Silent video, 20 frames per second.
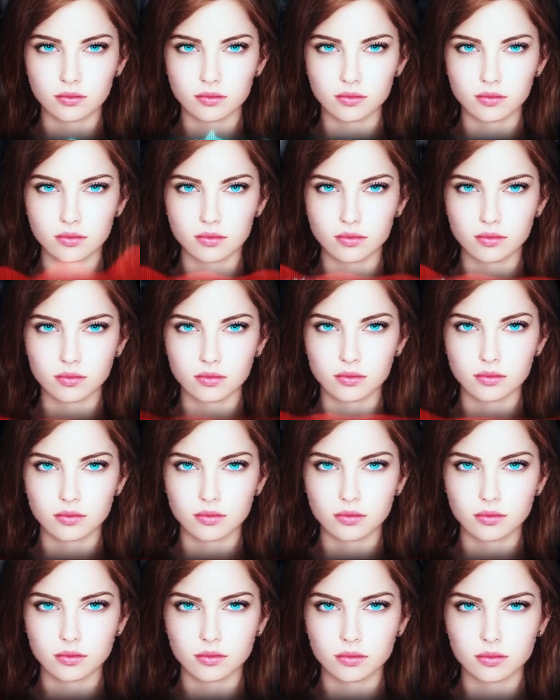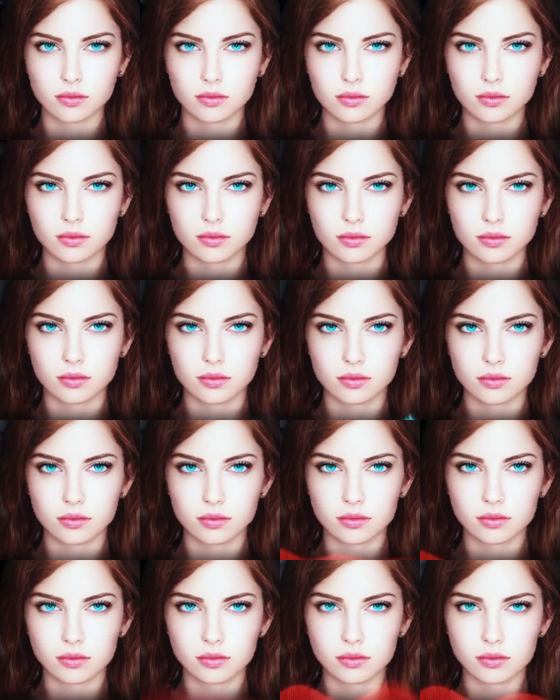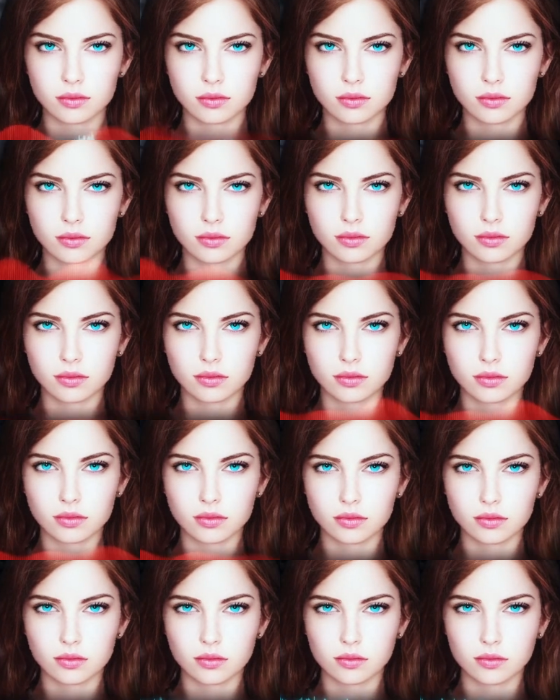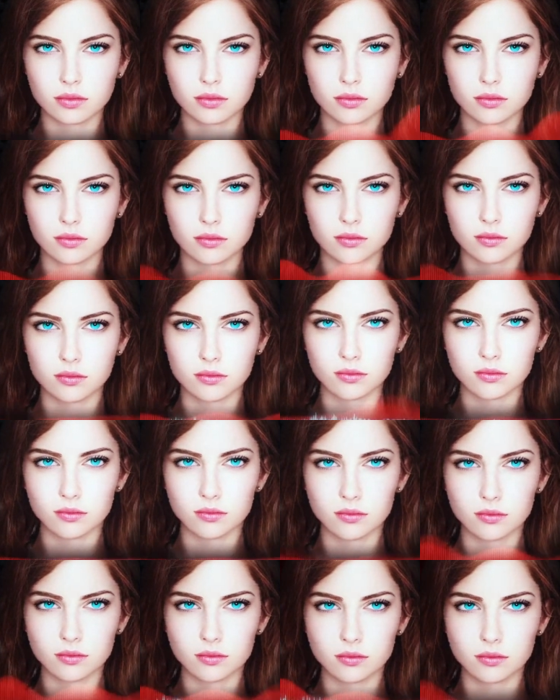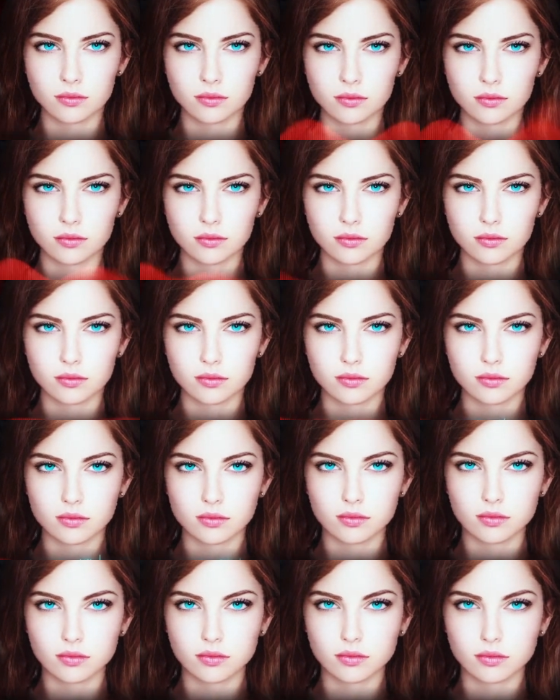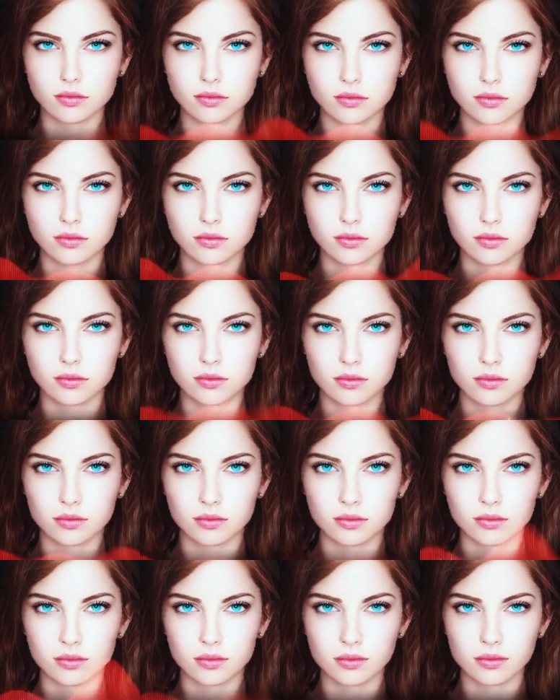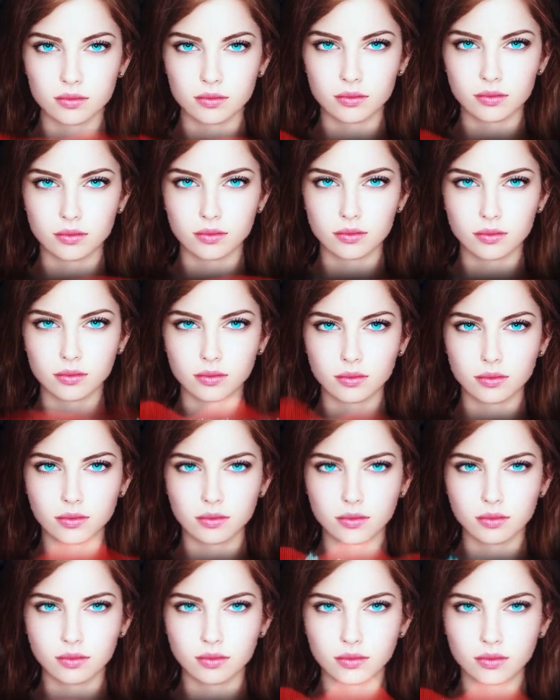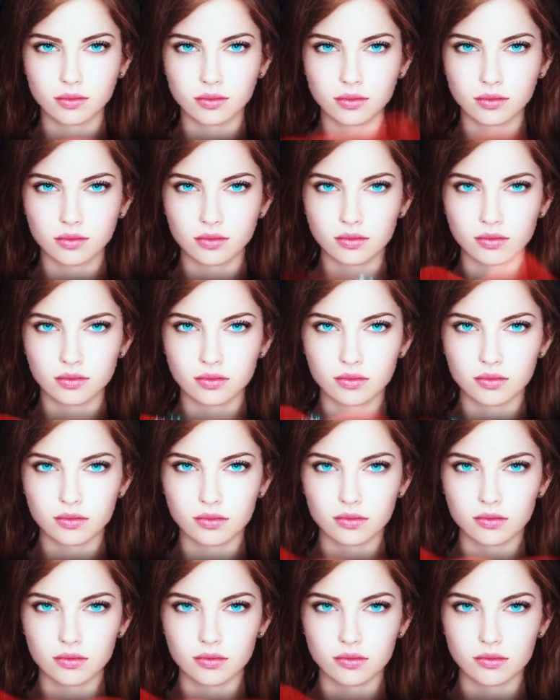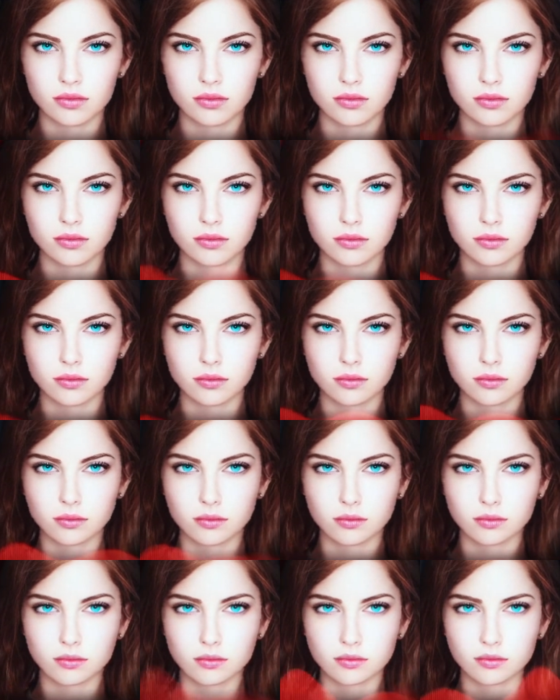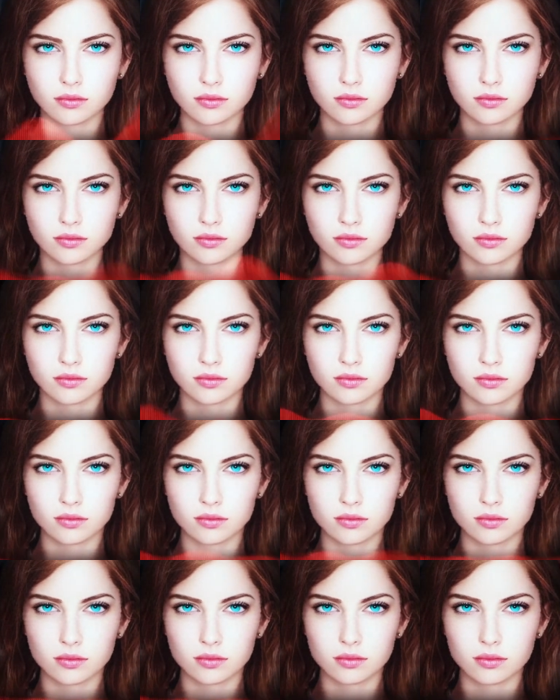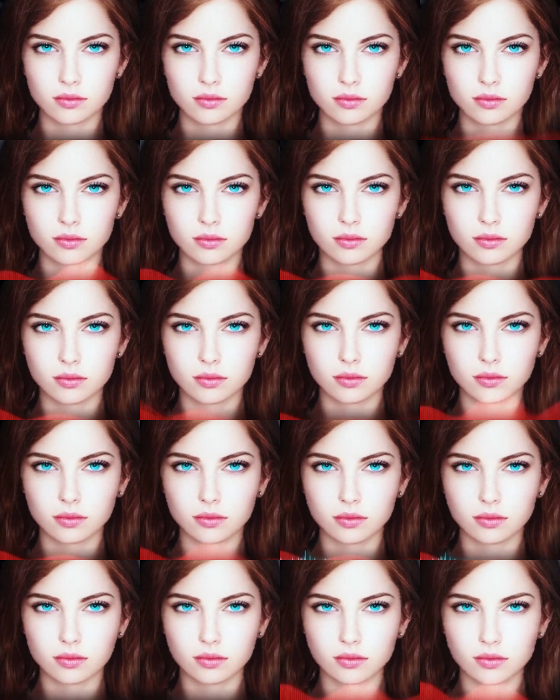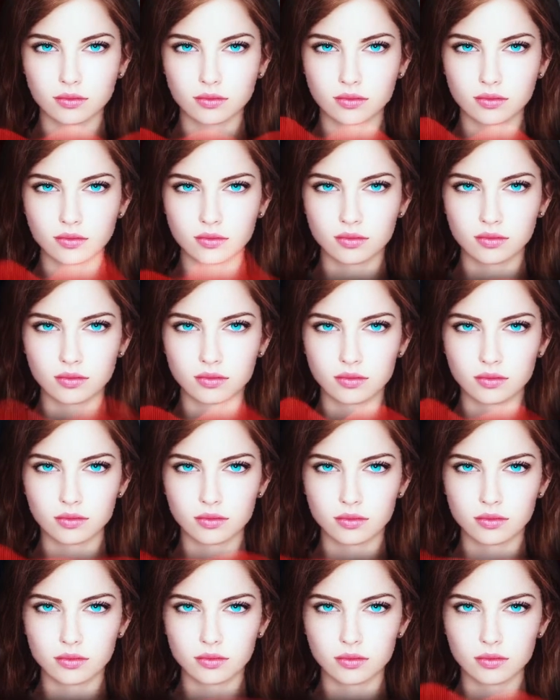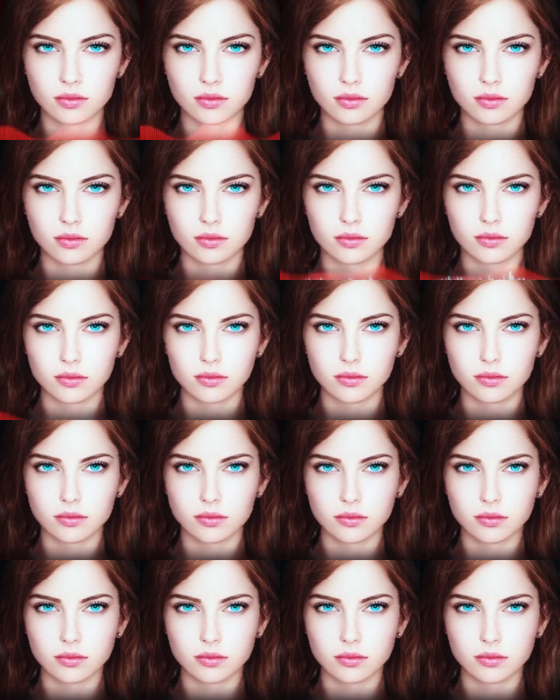Danger. Satellite imagery shows an exponential increase in the mobilization and strategic positioning of advanced military hardware around the Russian and Ukrainian territories.